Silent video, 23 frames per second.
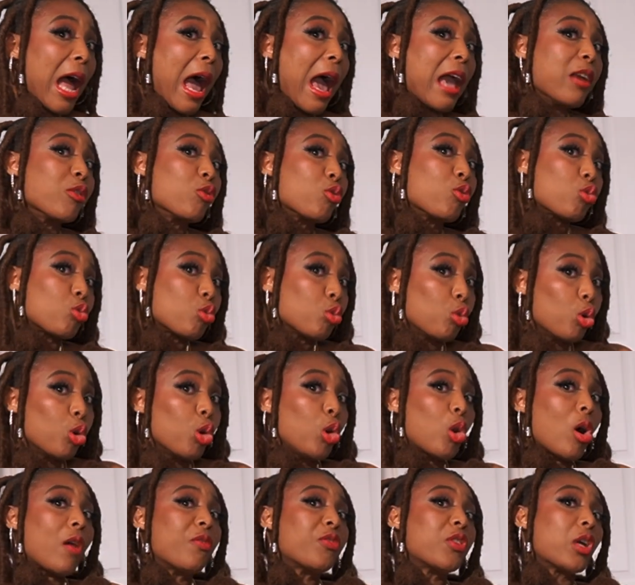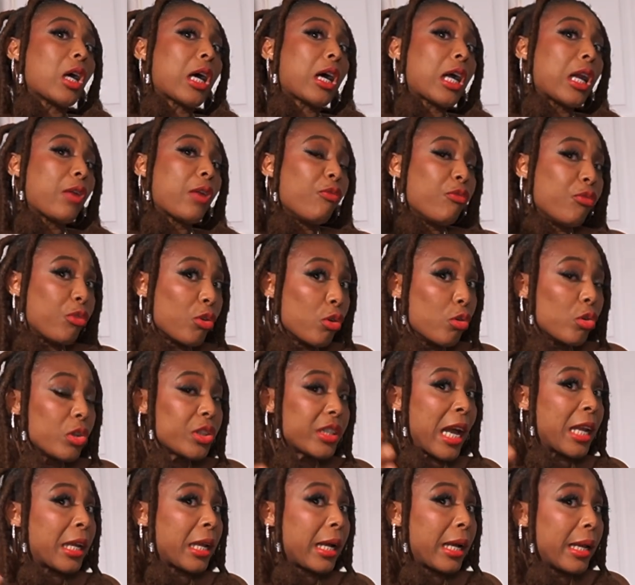I do love the views
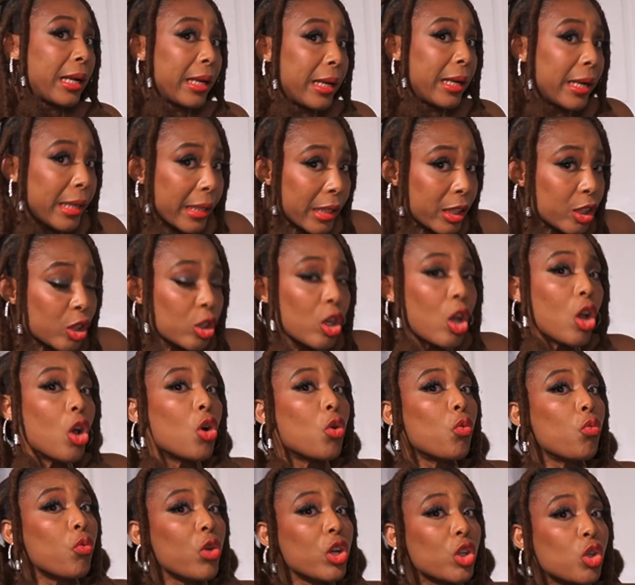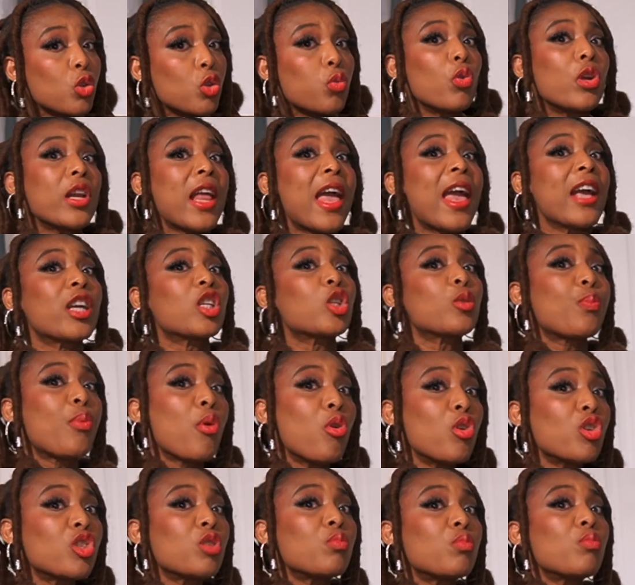and clicks, which will
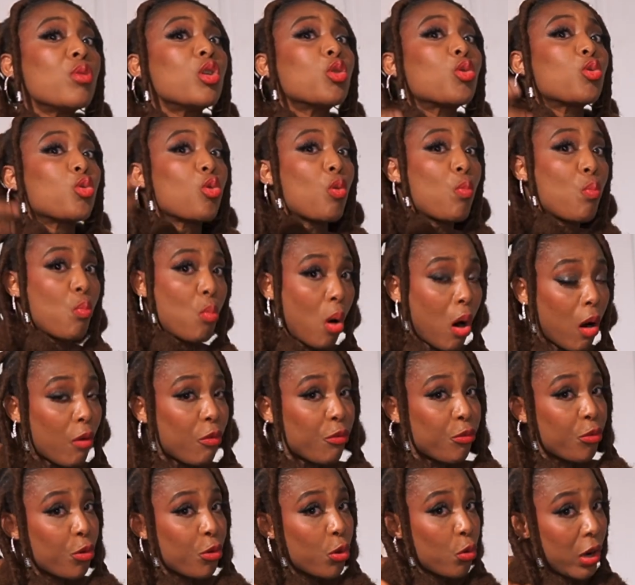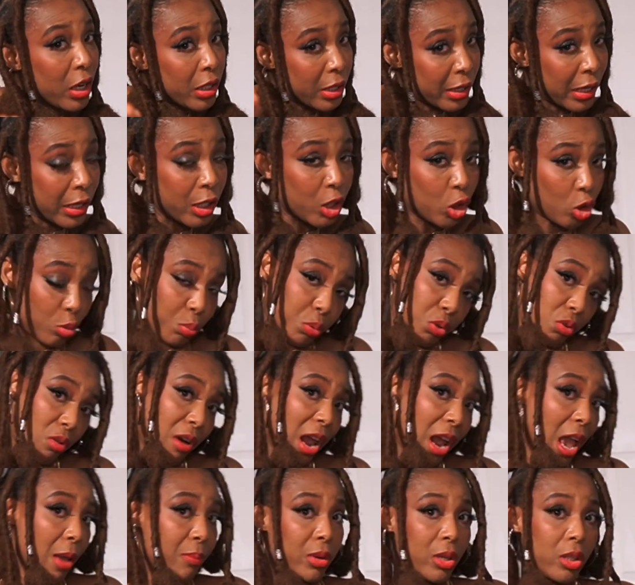expose me to more viewers and
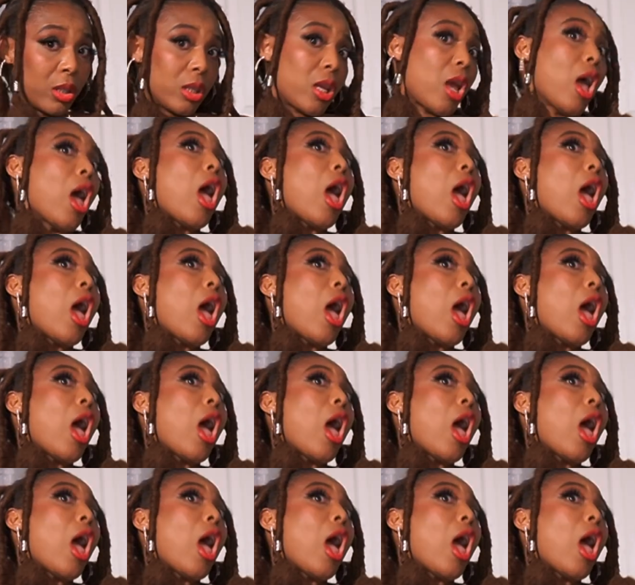subscribers.